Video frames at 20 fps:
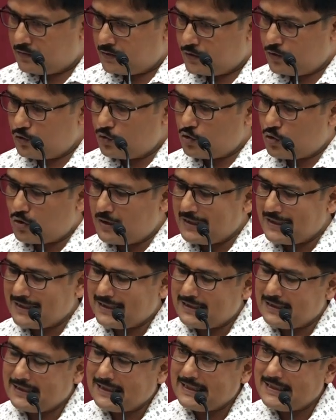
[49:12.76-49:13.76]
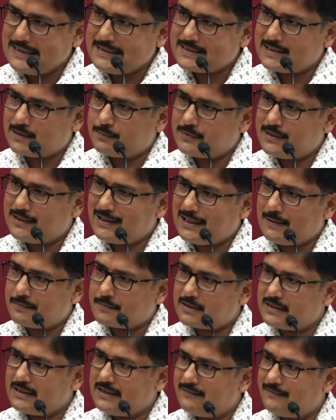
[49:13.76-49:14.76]
you don't analyze something
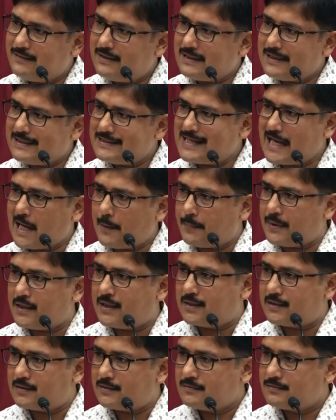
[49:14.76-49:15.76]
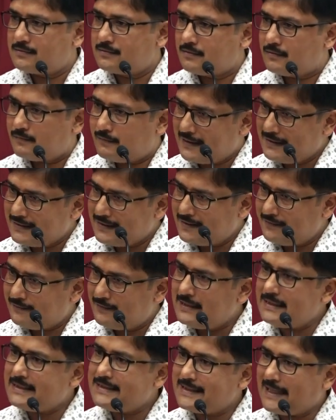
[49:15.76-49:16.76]
after the event has happened. While the
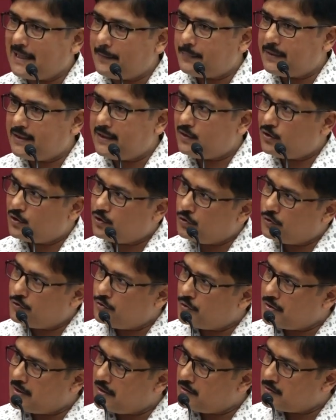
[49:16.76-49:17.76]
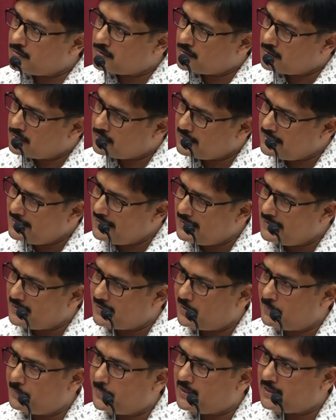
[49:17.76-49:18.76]
event is happening or no, you can see a
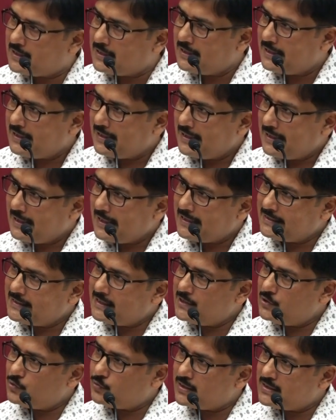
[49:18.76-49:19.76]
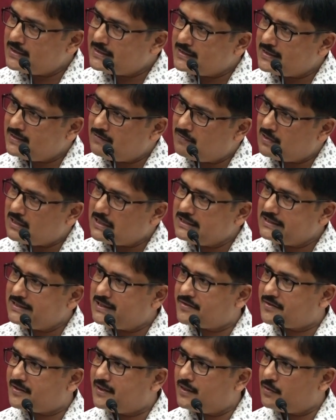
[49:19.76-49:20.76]
little bit and then you can say what is the
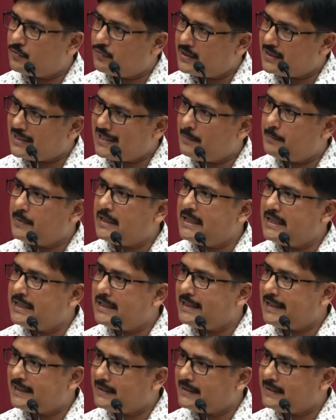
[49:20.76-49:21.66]
trend, where I am heading,